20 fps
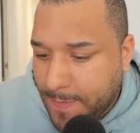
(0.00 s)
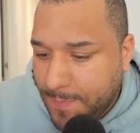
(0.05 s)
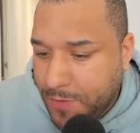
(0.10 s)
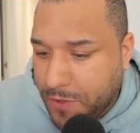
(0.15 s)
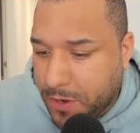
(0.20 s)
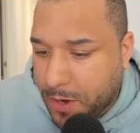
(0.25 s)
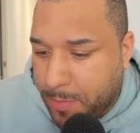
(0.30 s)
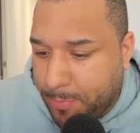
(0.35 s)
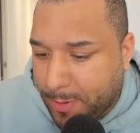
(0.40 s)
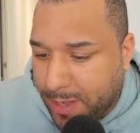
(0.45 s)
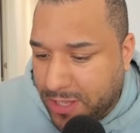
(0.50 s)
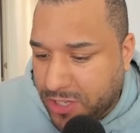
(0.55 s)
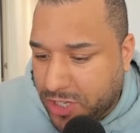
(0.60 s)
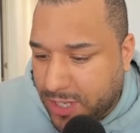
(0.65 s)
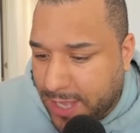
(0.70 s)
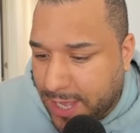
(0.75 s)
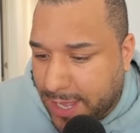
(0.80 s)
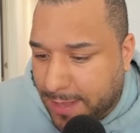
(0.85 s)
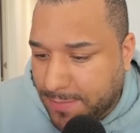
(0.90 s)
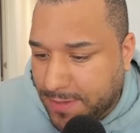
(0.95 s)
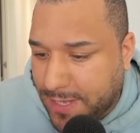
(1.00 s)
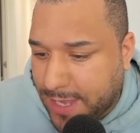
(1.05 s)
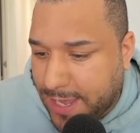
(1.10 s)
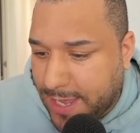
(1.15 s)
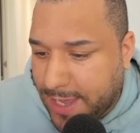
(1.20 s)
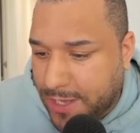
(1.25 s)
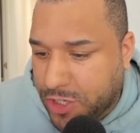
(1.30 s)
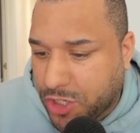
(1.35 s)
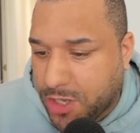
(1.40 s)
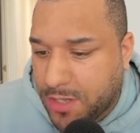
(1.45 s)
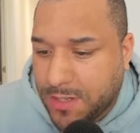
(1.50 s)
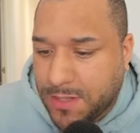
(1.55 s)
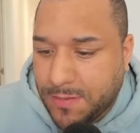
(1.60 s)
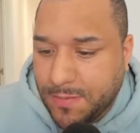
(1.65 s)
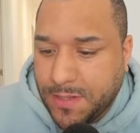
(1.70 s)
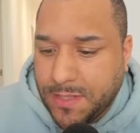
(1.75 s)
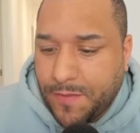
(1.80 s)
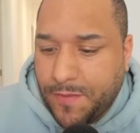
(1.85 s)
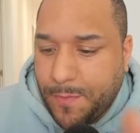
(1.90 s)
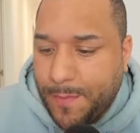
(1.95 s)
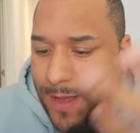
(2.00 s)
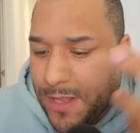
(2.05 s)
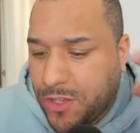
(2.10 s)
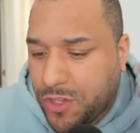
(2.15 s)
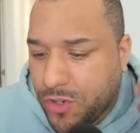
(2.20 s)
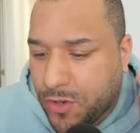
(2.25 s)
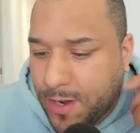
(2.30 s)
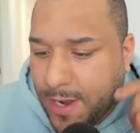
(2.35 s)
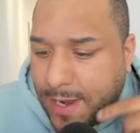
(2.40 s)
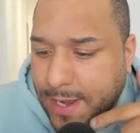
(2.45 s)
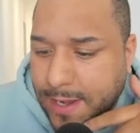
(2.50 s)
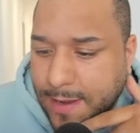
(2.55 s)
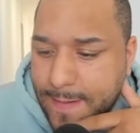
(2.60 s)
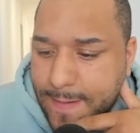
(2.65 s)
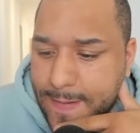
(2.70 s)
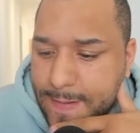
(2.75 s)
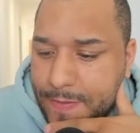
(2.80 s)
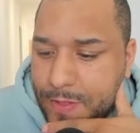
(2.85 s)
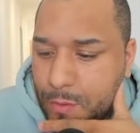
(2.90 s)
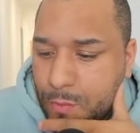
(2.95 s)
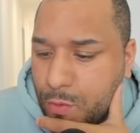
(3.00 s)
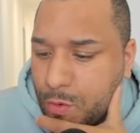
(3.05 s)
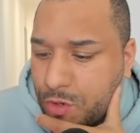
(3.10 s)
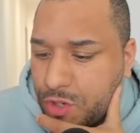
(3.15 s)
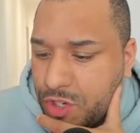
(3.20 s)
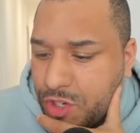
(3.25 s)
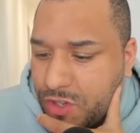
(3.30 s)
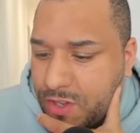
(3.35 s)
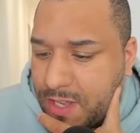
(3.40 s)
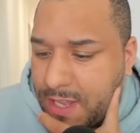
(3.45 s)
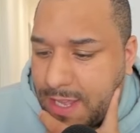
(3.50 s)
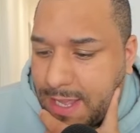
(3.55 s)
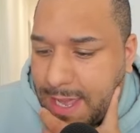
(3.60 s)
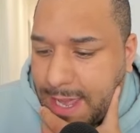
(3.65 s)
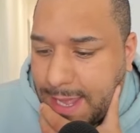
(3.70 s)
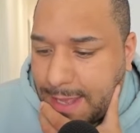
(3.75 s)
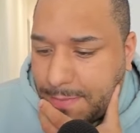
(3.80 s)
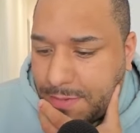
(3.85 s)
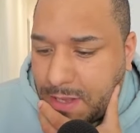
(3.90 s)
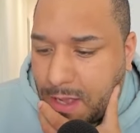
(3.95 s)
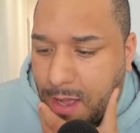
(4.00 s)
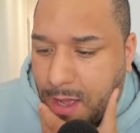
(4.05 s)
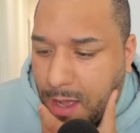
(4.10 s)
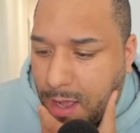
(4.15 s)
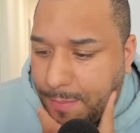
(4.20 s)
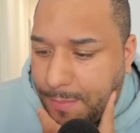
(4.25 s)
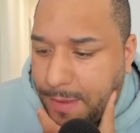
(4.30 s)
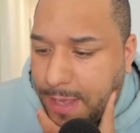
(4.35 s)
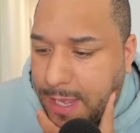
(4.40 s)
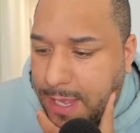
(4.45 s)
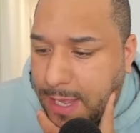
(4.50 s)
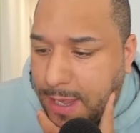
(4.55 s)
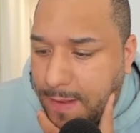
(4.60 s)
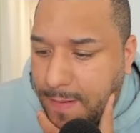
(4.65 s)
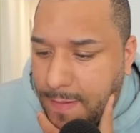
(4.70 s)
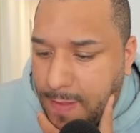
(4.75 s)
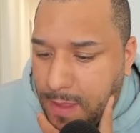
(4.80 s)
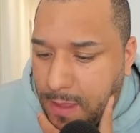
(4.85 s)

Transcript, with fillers: You have got a bunch of games here, showing some stuff about joining the Wall Street Games Army,